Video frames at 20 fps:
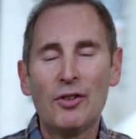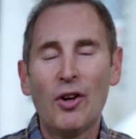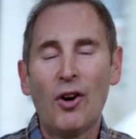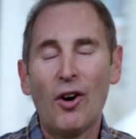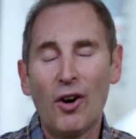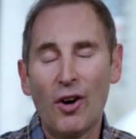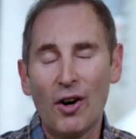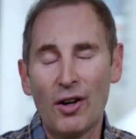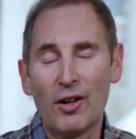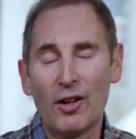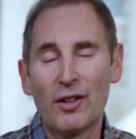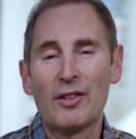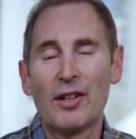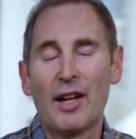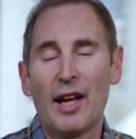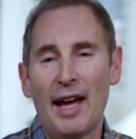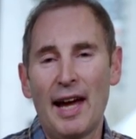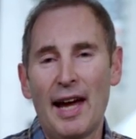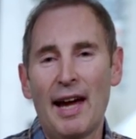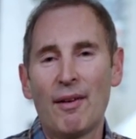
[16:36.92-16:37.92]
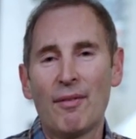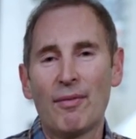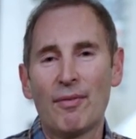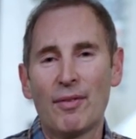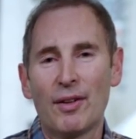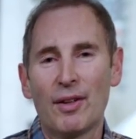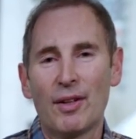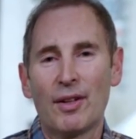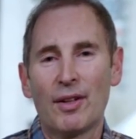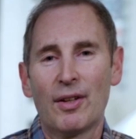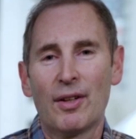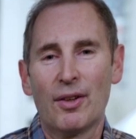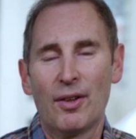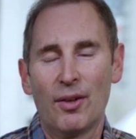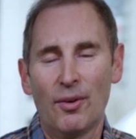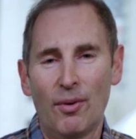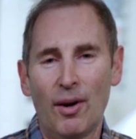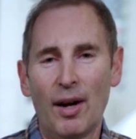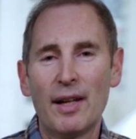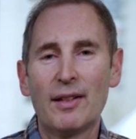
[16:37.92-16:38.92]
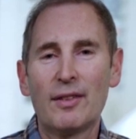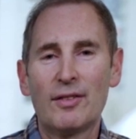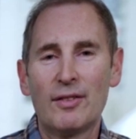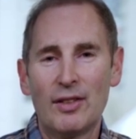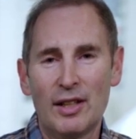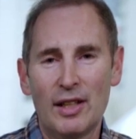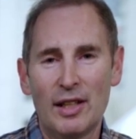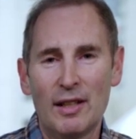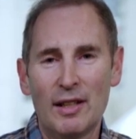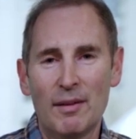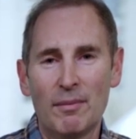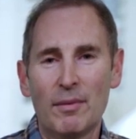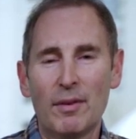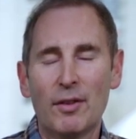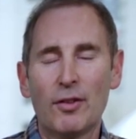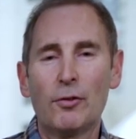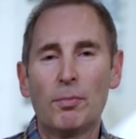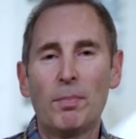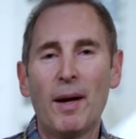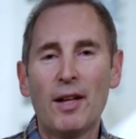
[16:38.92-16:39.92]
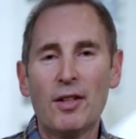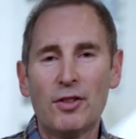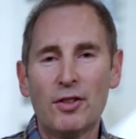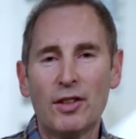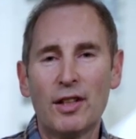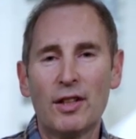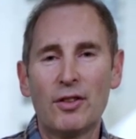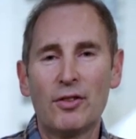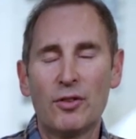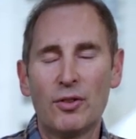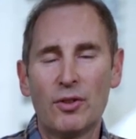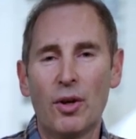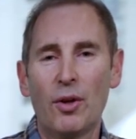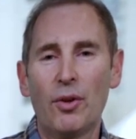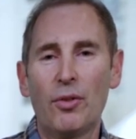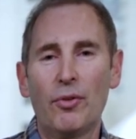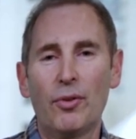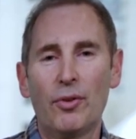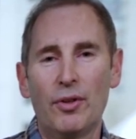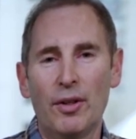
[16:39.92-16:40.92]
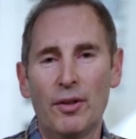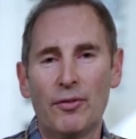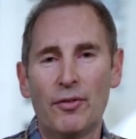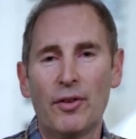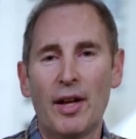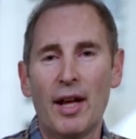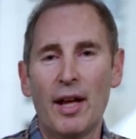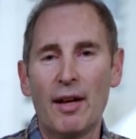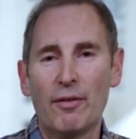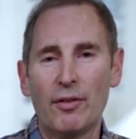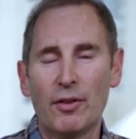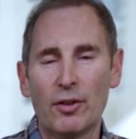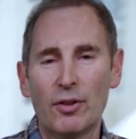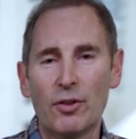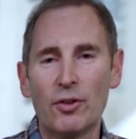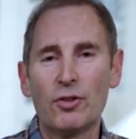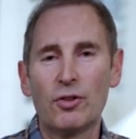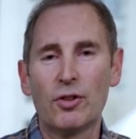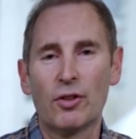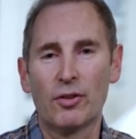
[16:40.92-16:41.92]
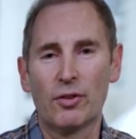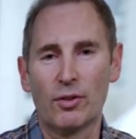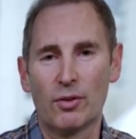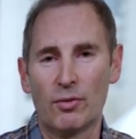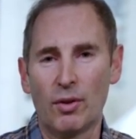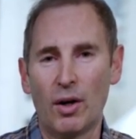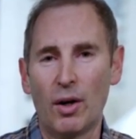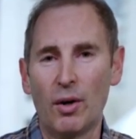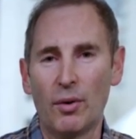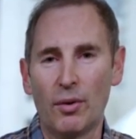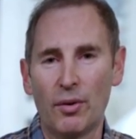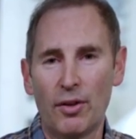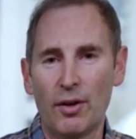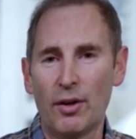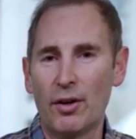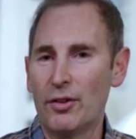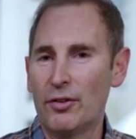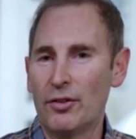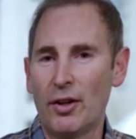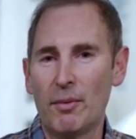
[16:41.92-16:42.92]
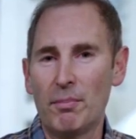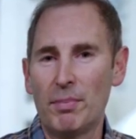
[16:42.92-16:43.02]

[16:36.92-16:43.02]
hard to have the right team, especially as you go through different evolutions of growth. There are some